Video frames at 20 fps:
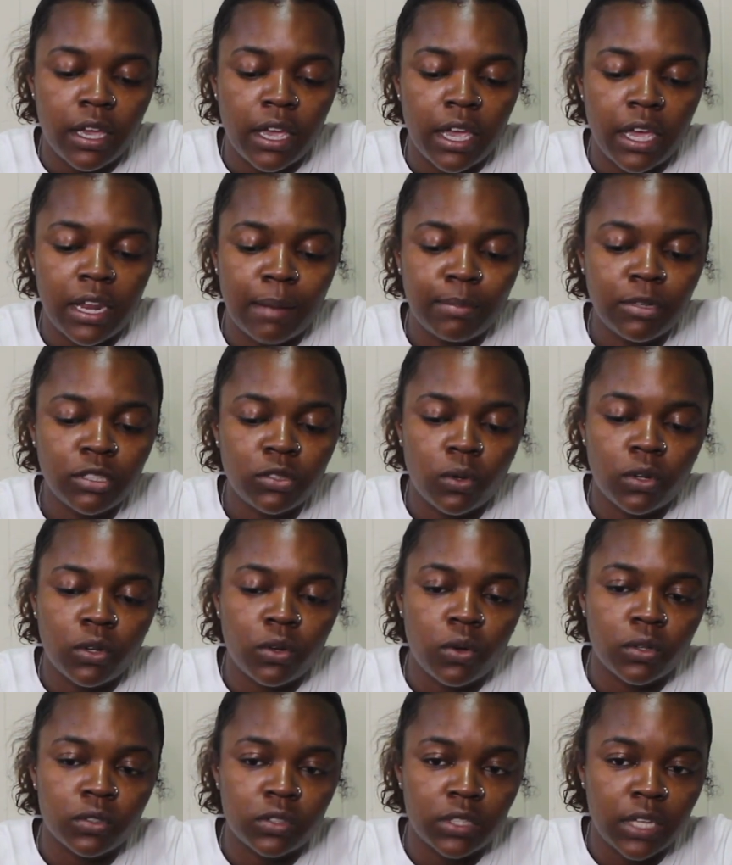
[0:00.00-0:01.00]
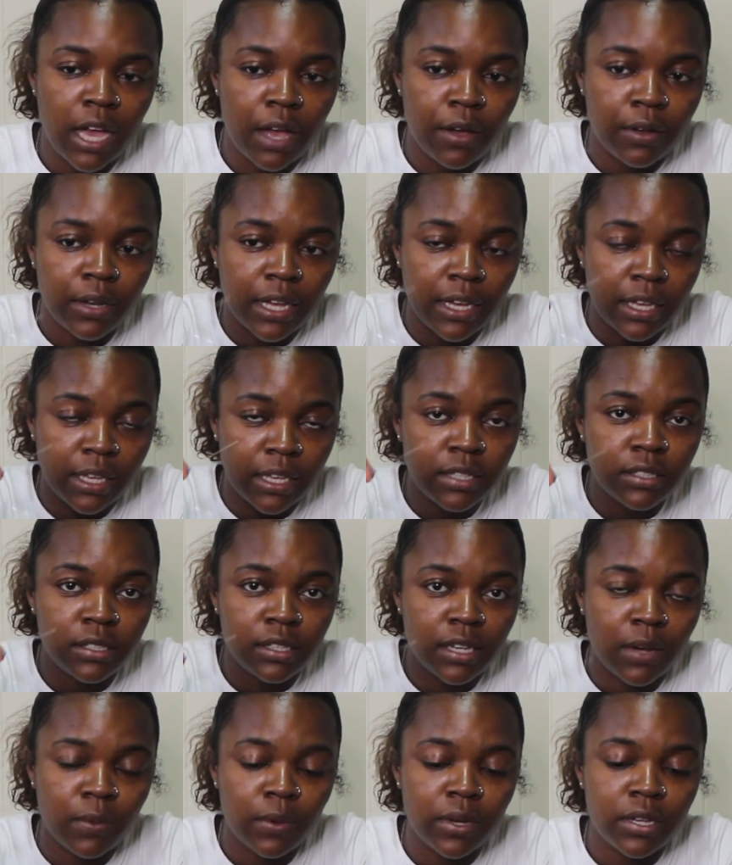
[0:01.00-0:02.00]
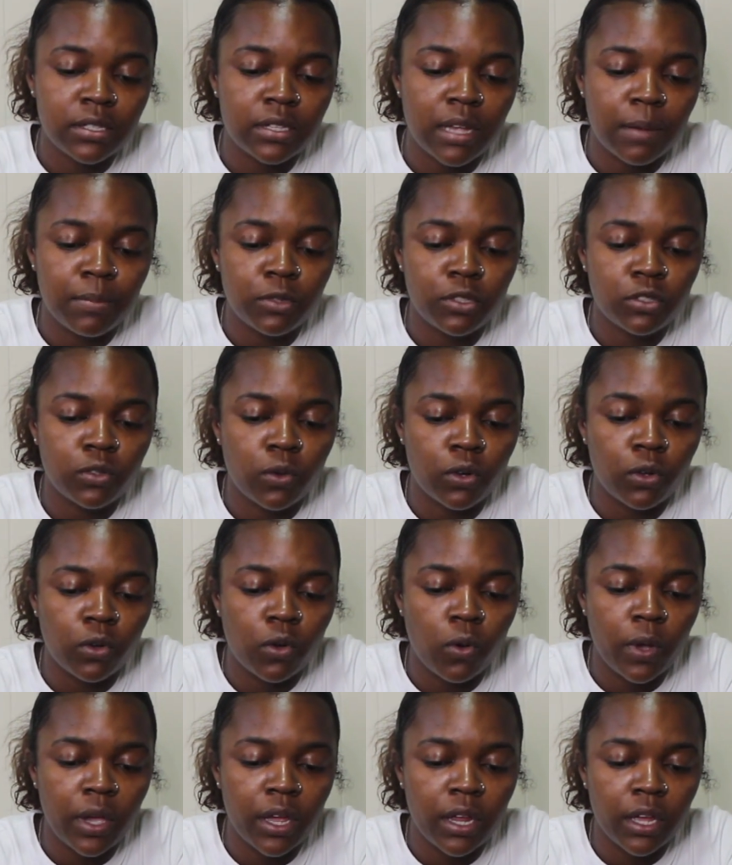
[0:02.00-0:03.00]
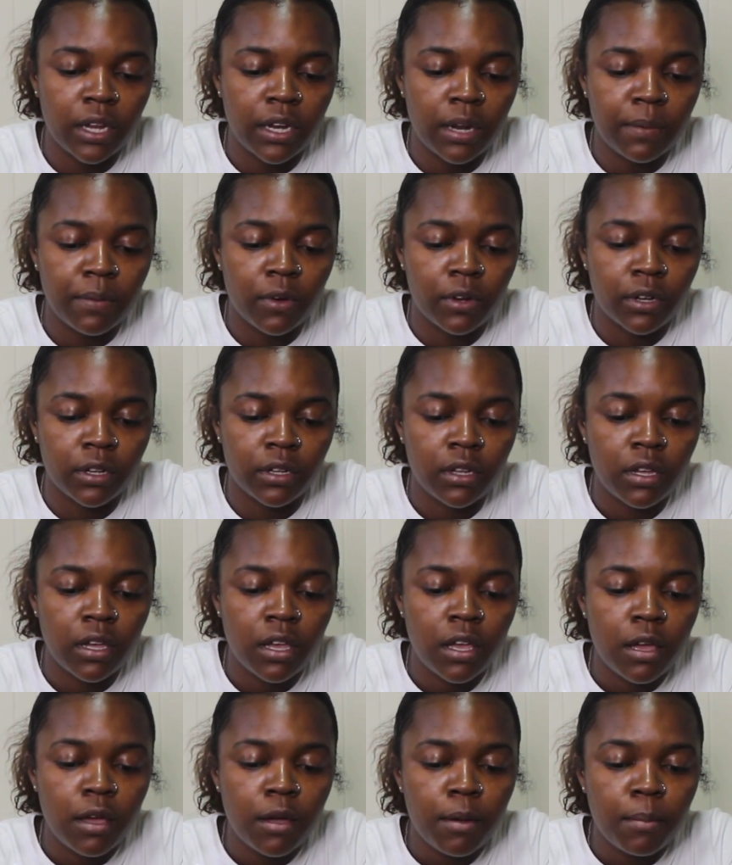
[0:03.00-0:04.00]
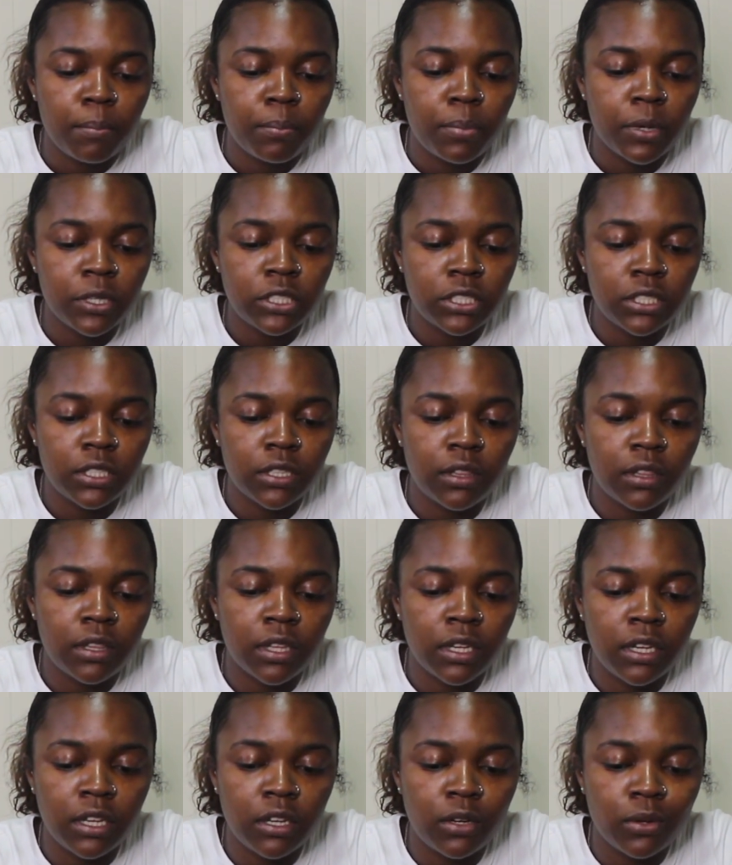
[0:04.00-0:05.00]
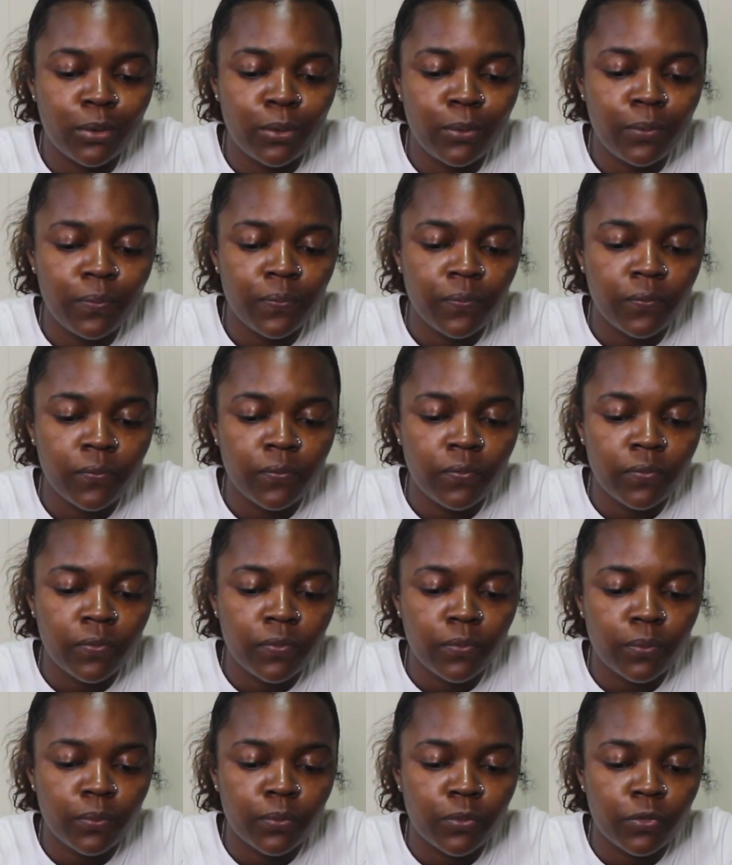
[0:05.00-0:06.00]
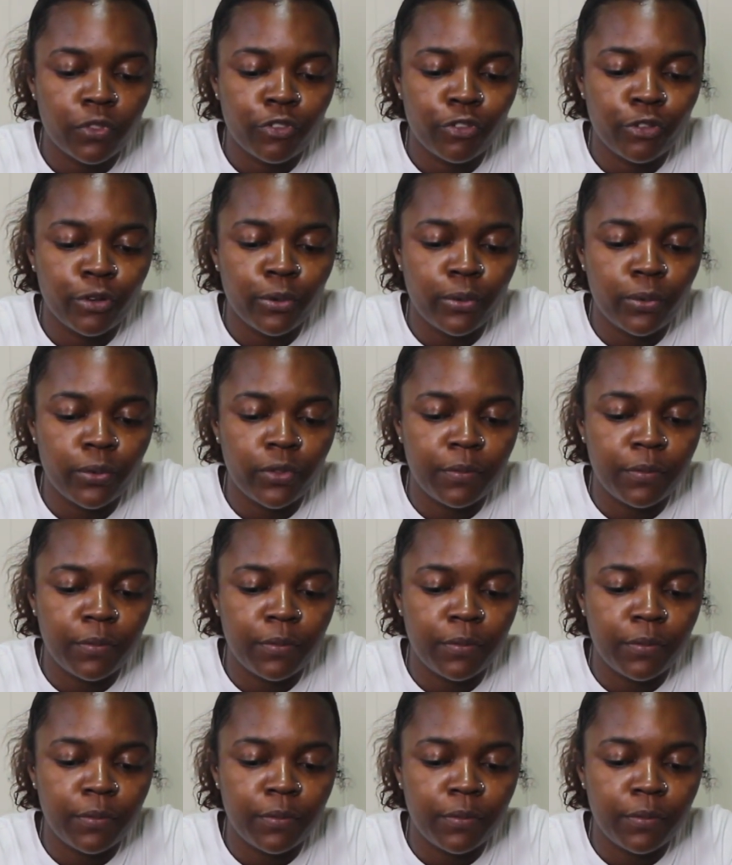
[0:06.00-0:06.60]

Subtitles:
And I'm just going to go, see how easy it was? I'm just going to go ahead and I'm going to push the needle through